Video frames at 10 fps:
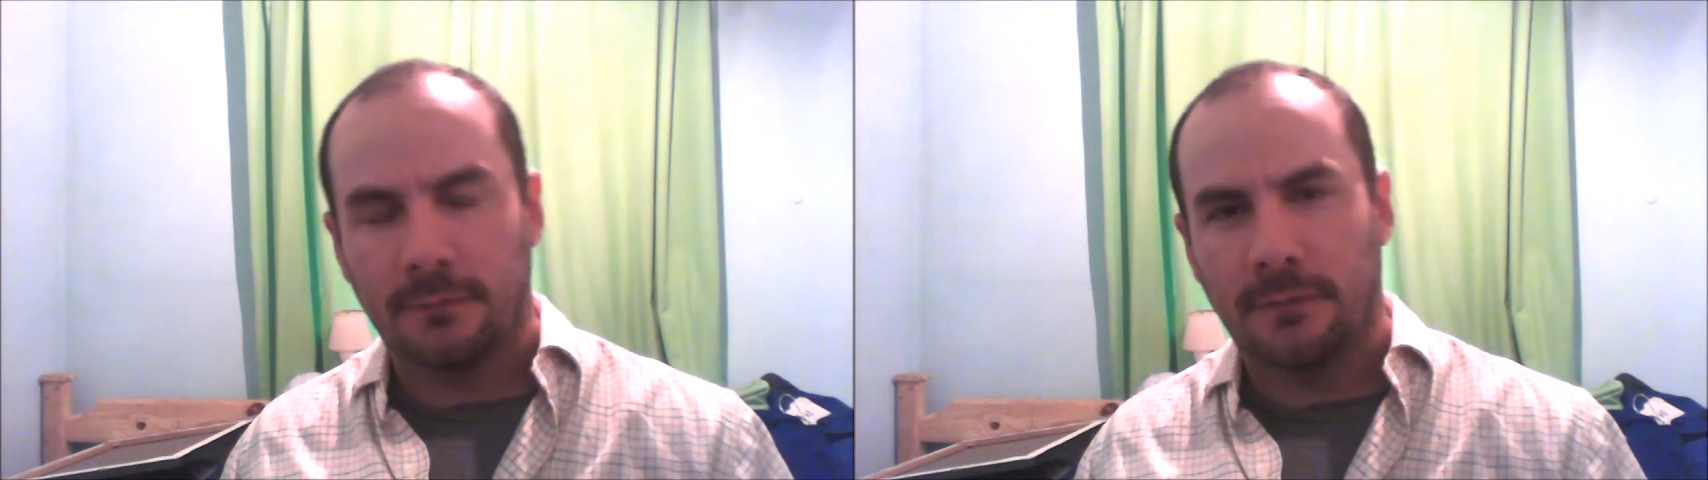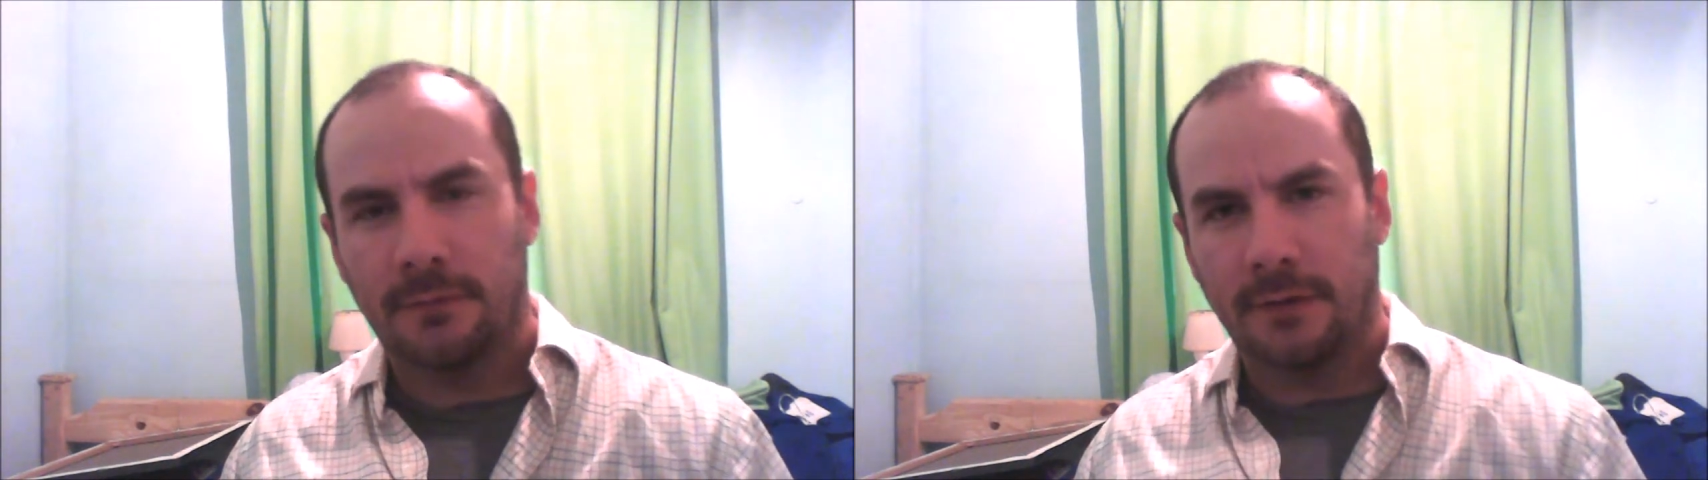
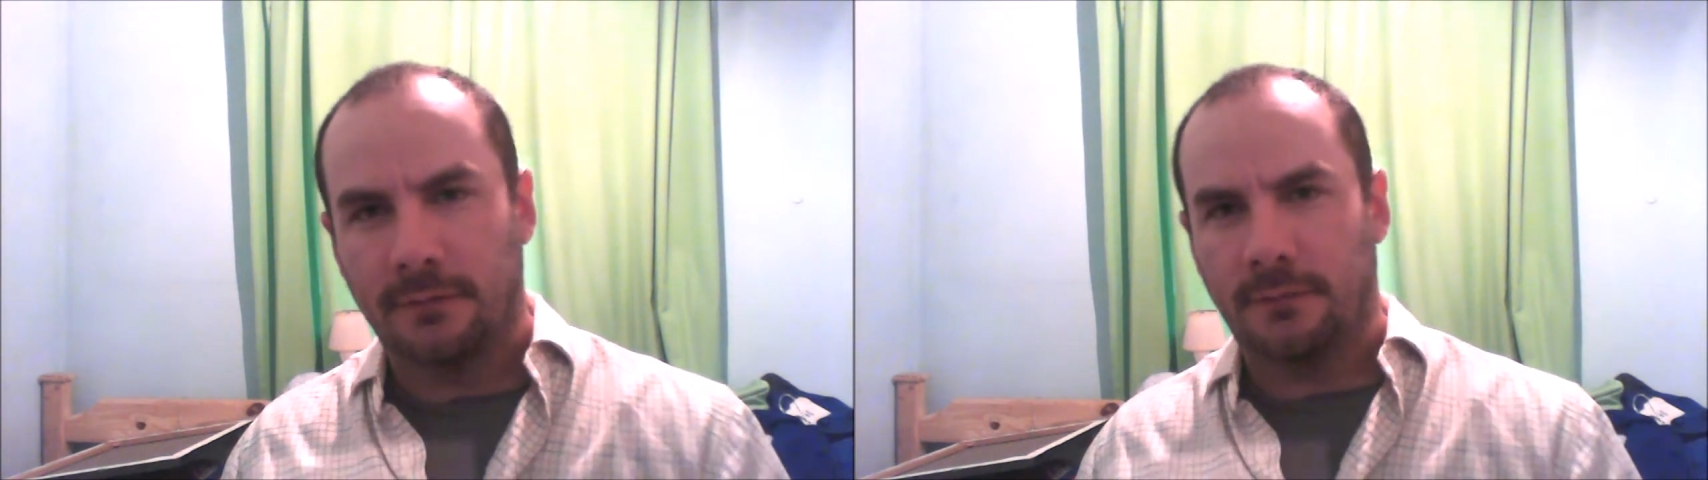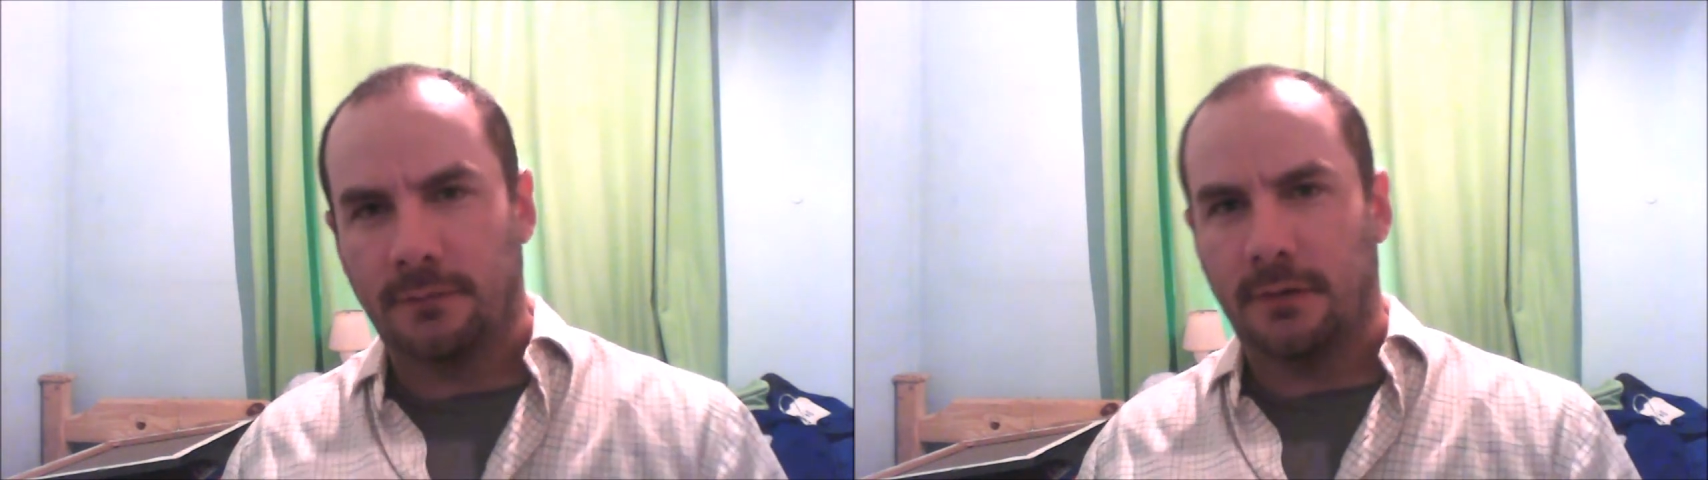face
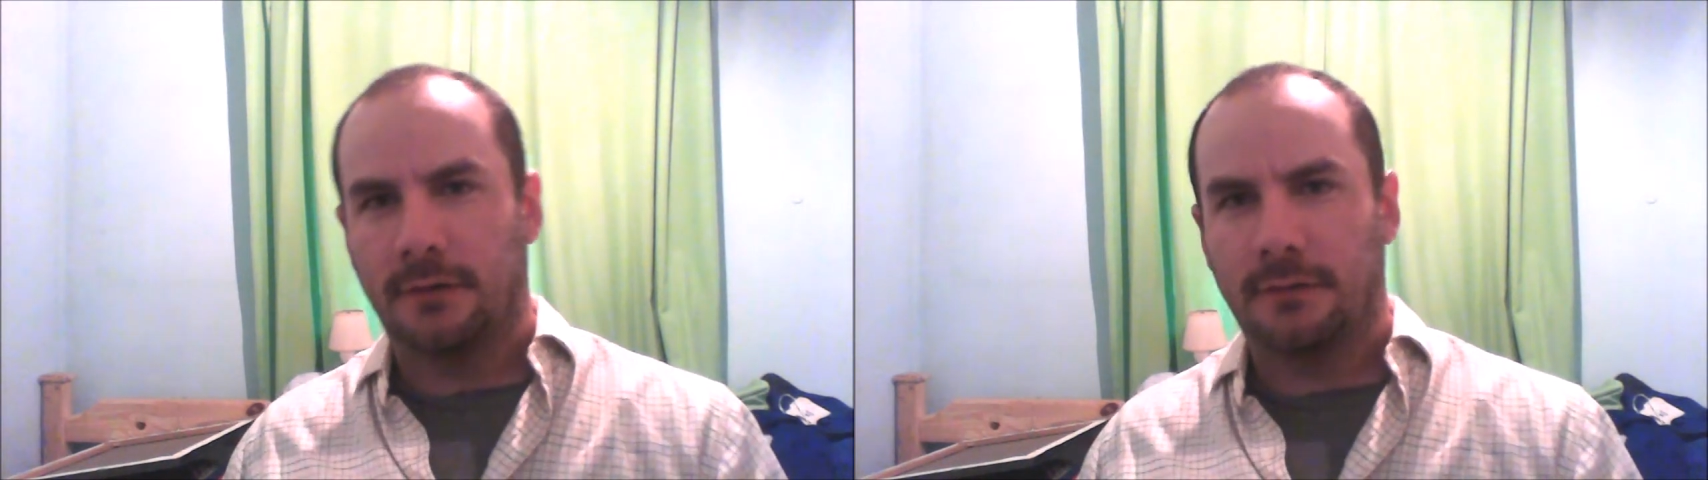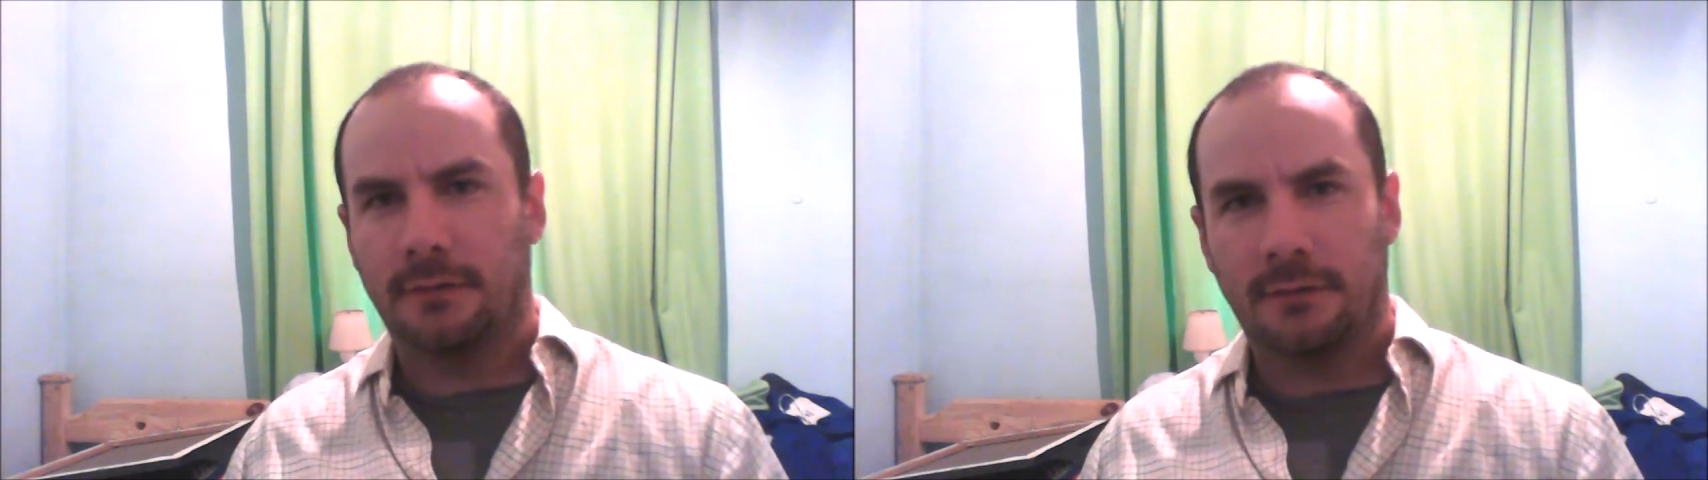to
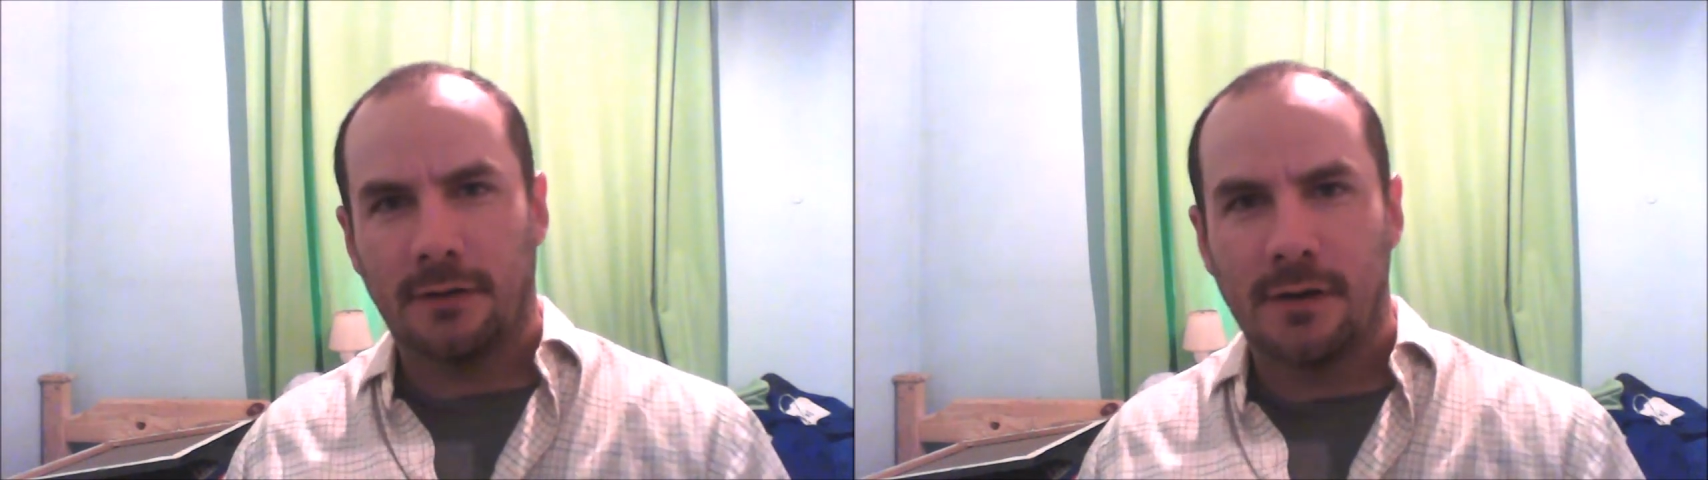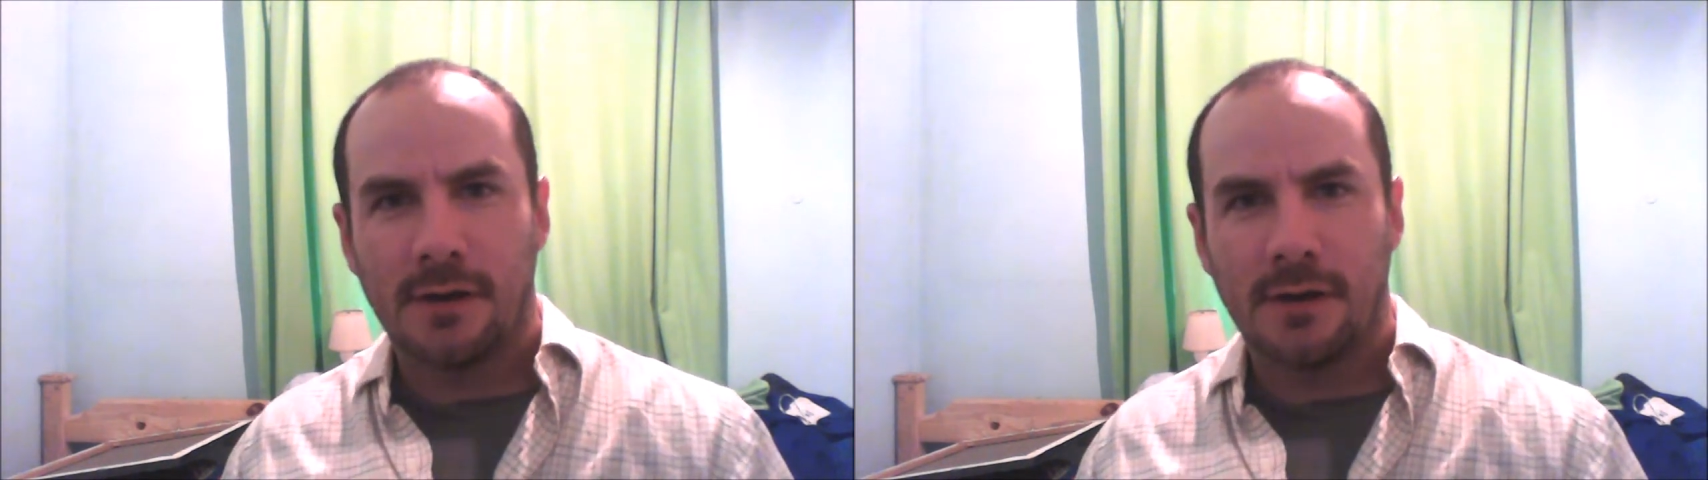face